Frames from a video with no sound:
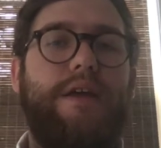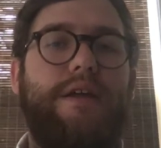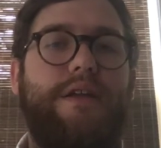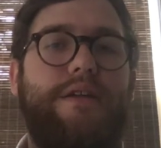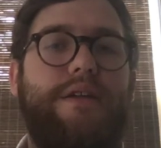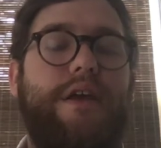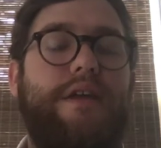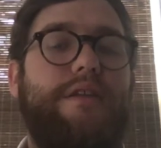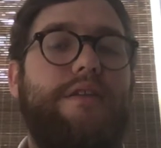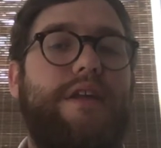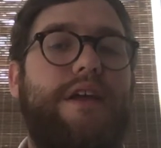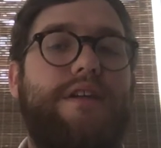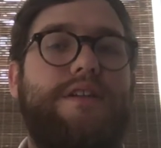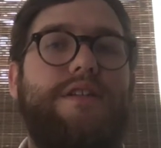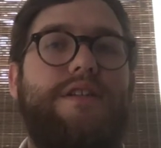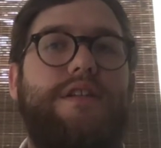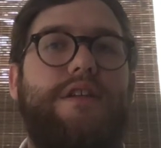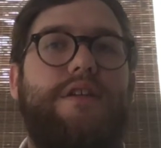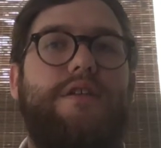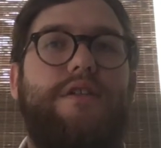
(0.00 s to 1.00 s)
Now the
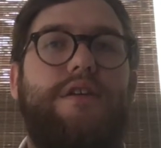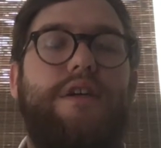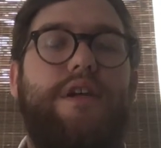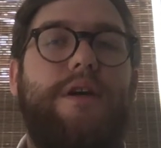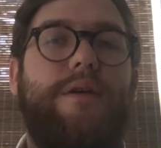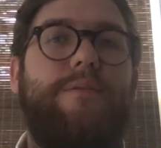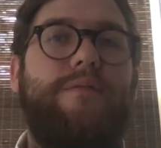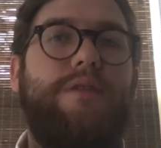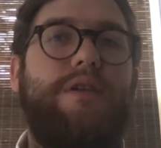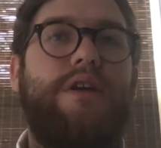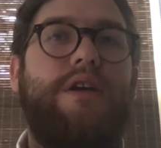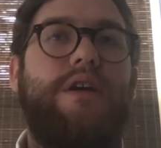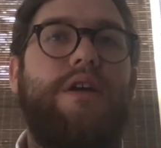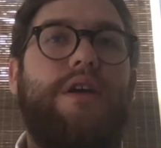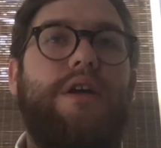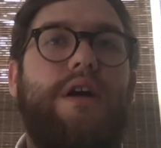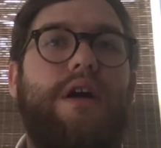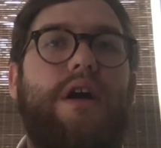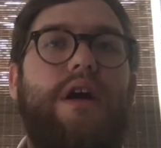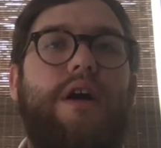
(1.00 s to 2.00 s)
next area,
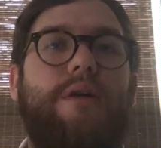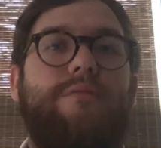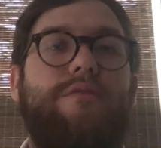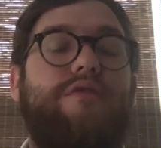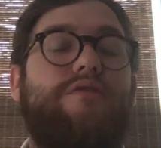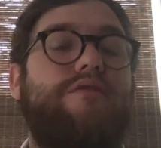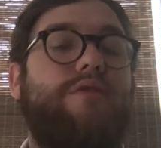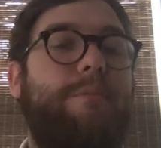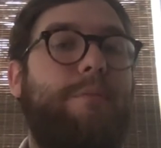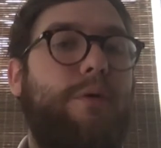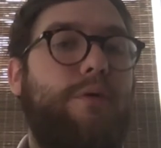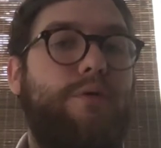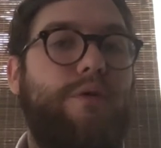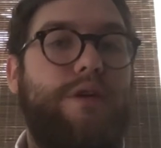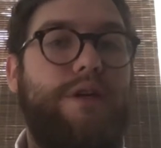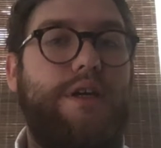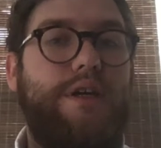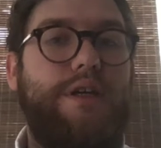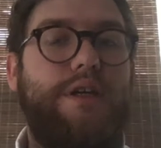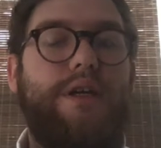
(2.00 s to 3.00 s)

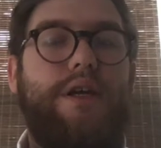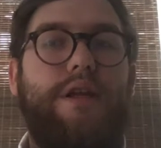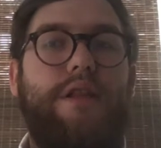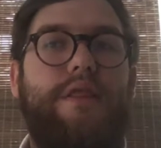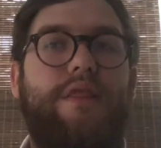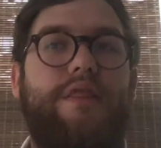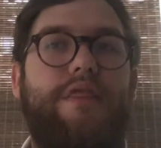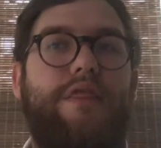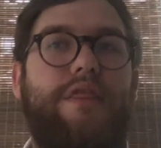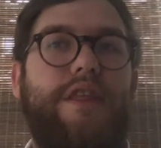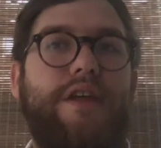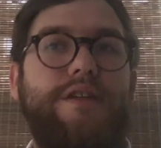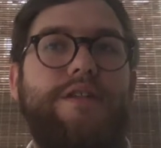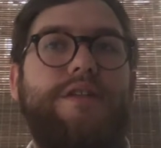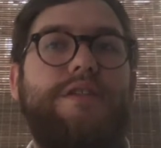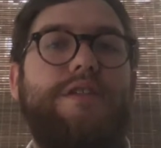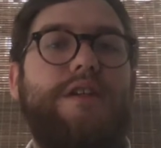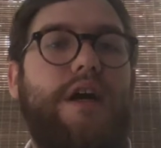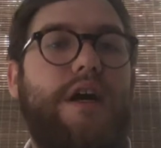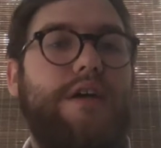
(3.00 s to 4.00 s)
reporting. This
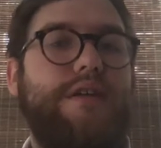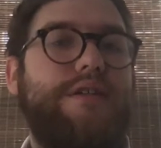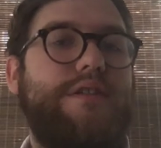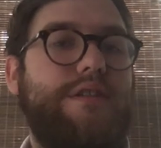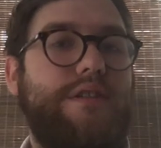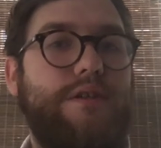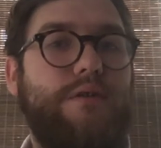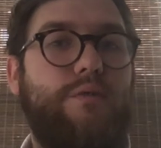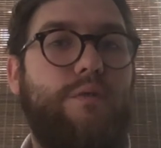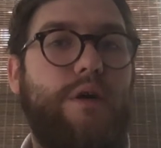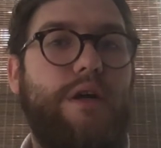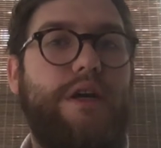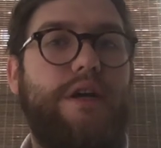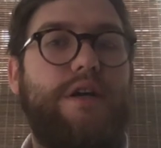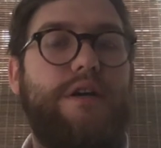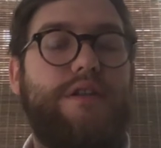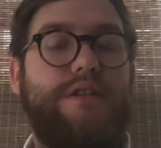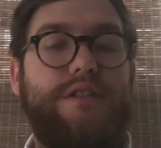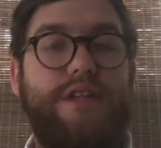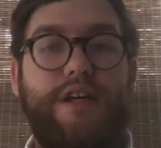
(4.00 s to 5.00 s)
is honestly
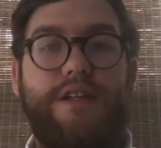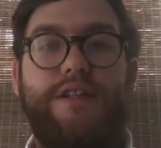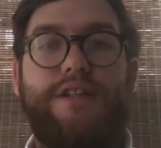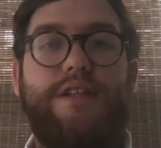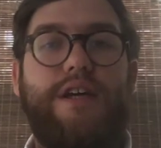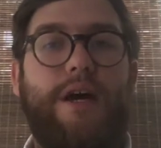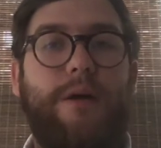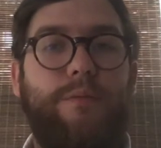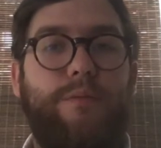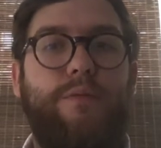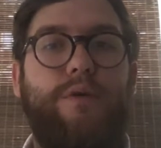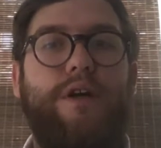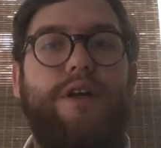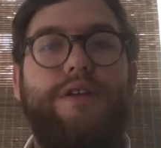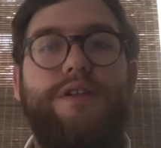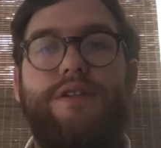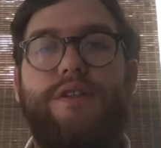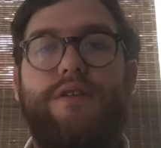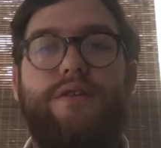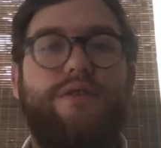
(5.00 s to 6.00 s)
where desktop
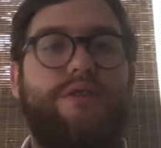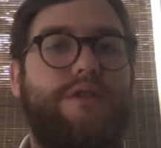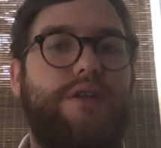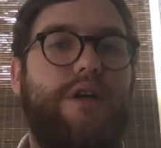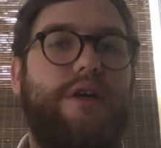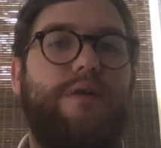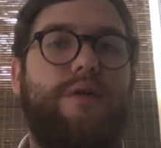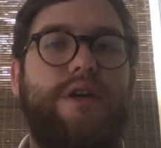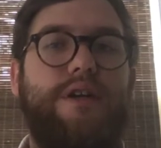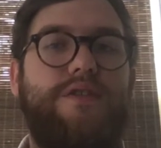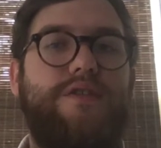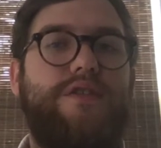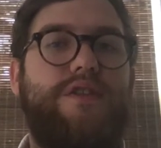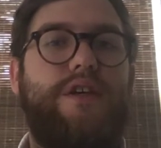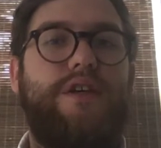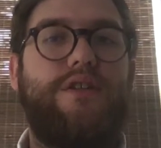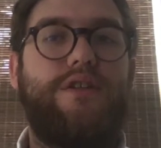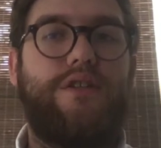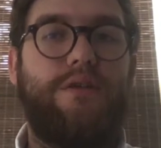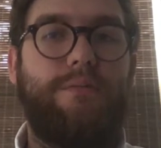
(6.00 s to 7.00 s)
wins. There's no ifs,
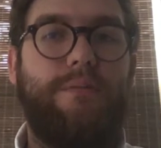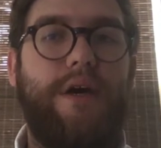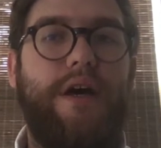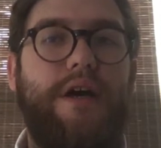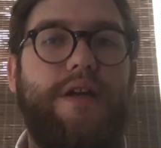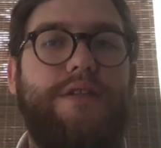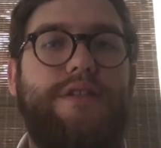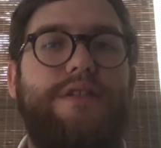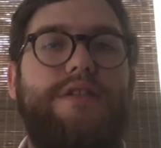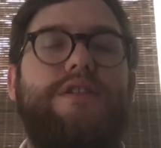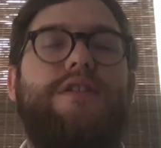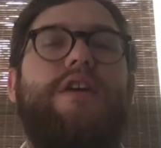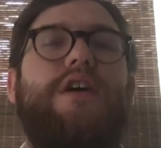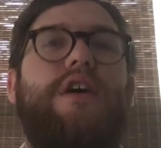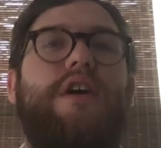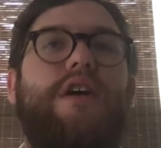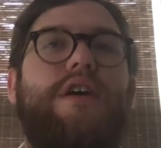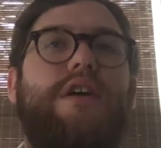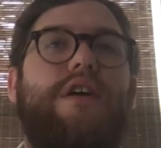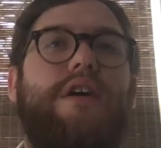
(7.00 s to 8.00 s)
ands, or buts.
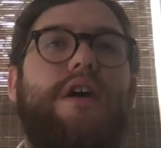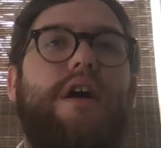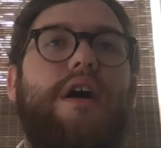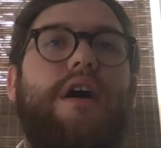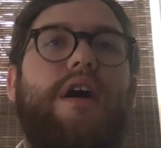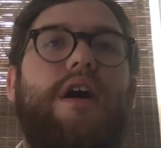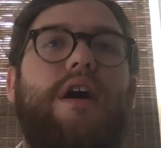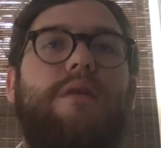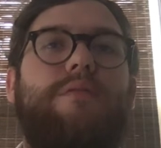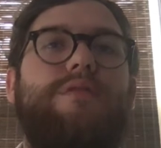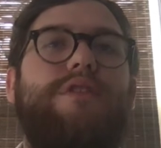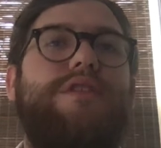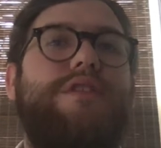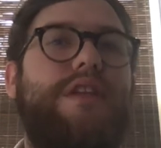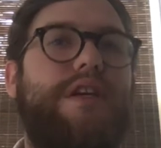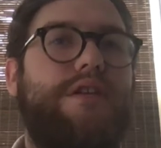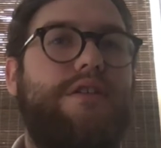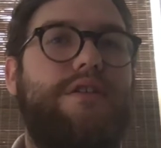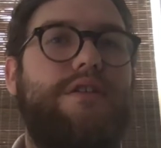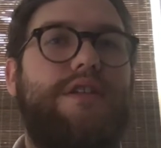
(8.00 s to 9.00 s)

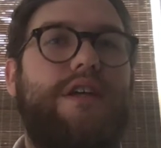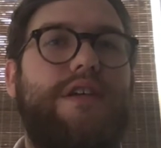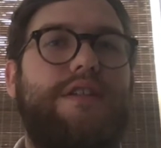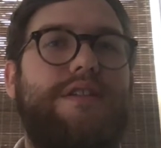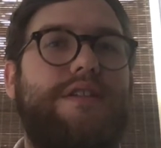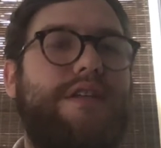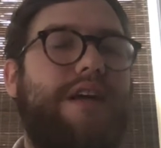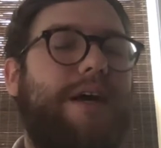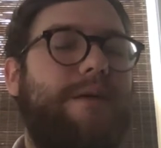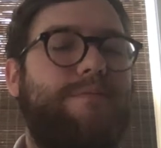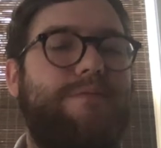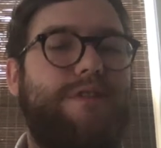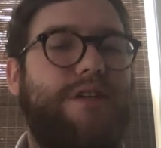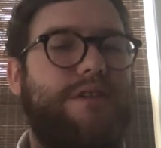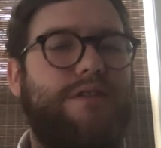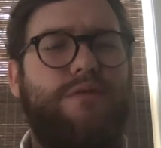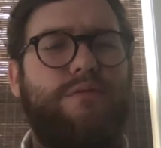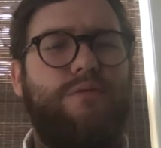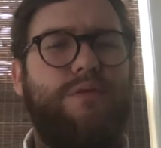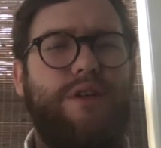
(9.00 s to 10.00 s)
Standard desktop
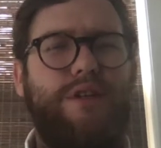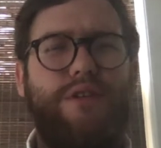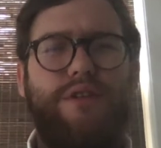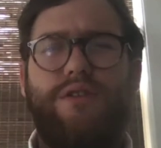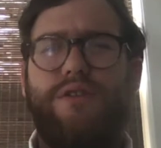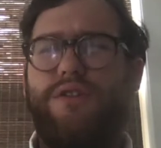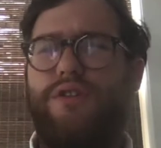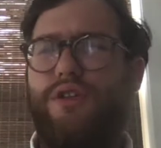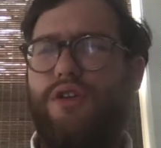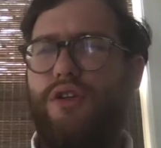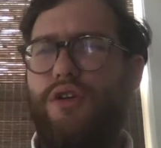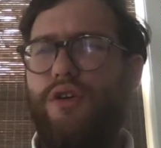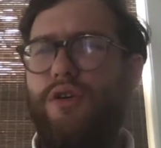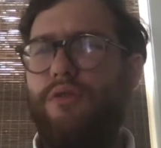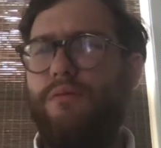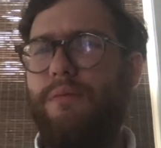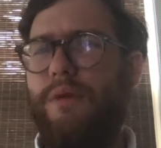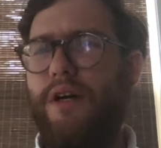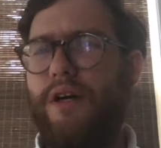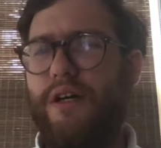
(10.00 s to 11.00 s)
doesn't win
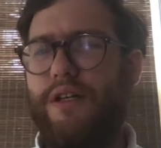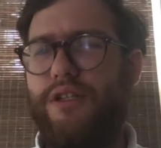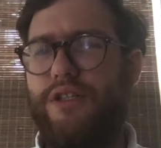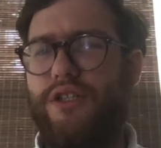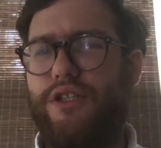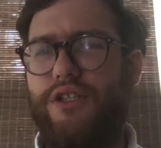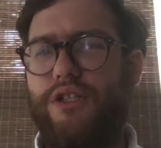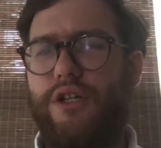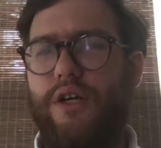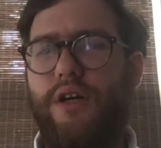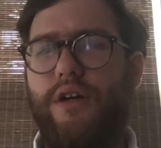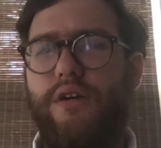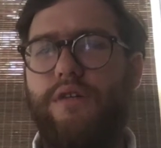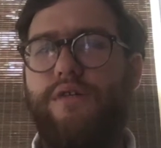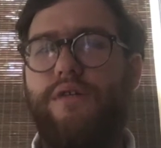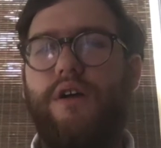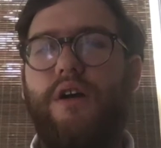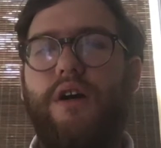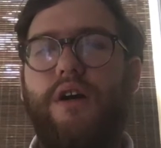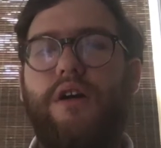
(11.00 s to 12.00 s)
too much
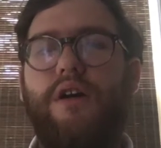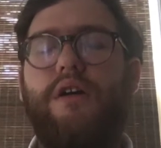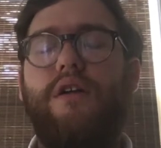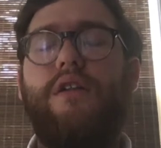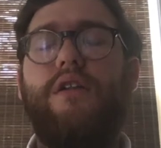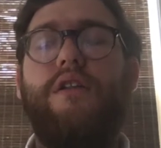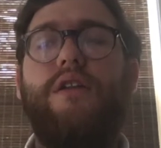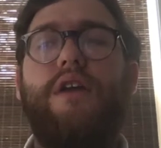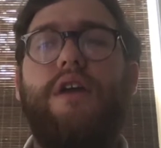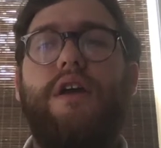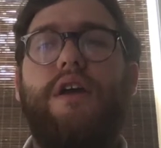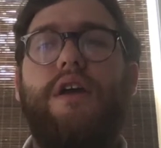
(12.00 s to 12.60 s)
overall.